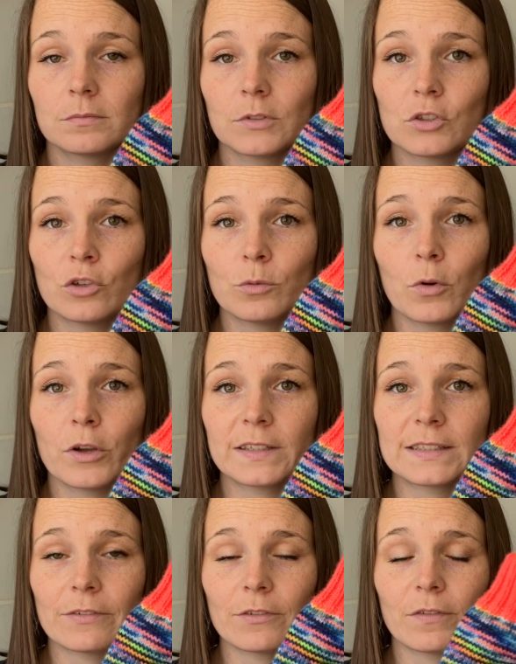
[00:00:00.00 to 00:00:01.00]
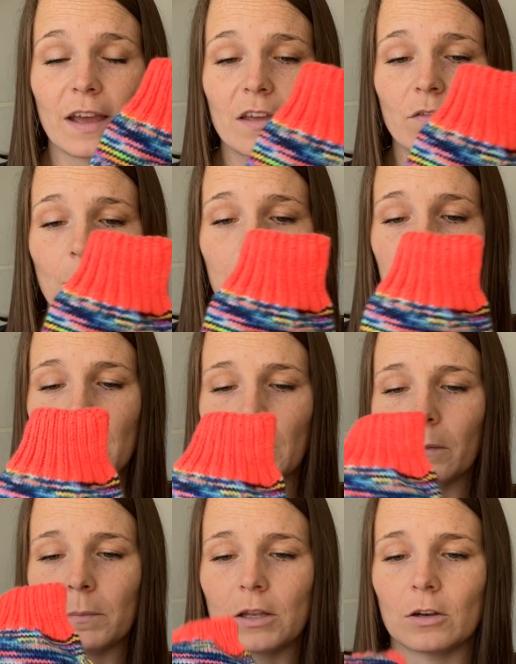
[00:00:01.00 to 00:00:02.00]
2.75
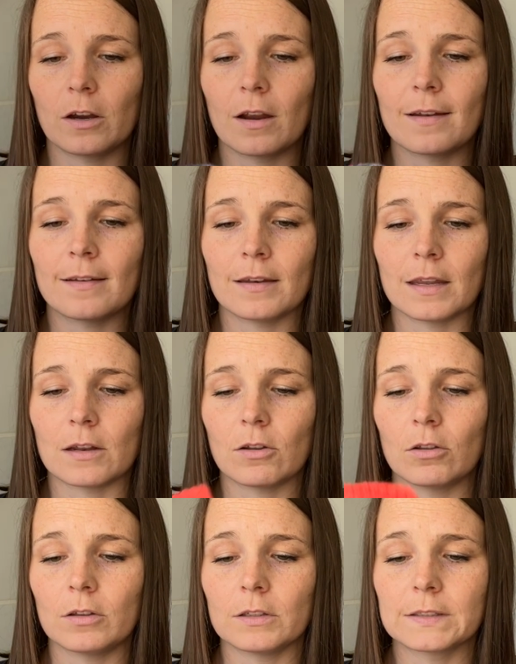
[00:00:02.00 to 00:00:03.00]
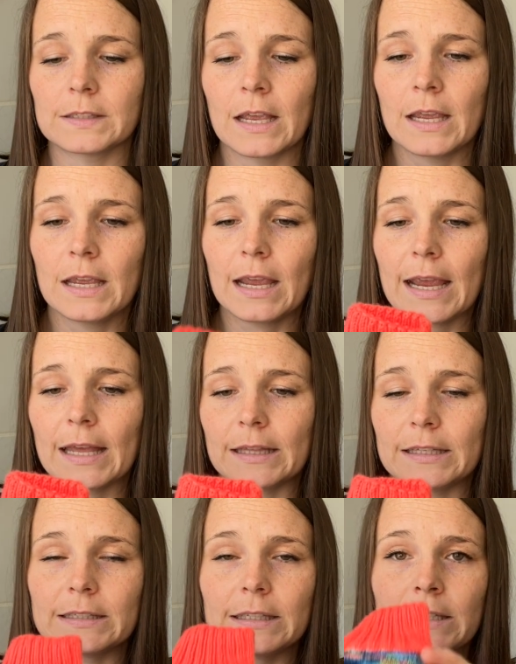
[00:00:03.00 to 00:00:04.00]
millimeter needles, and
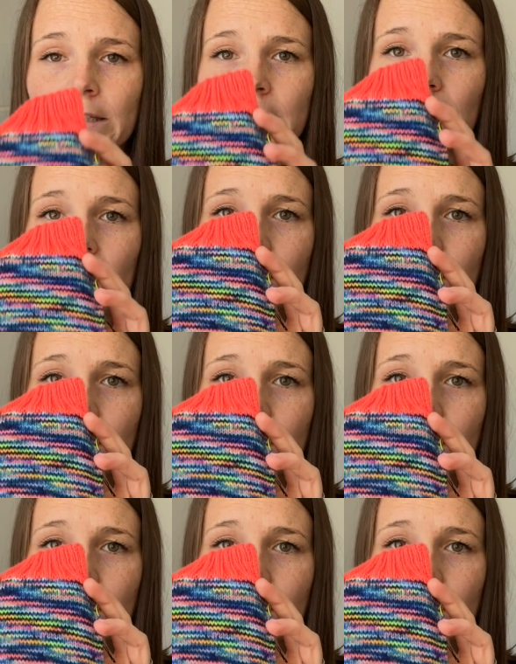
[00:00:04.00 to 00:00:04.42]
this is a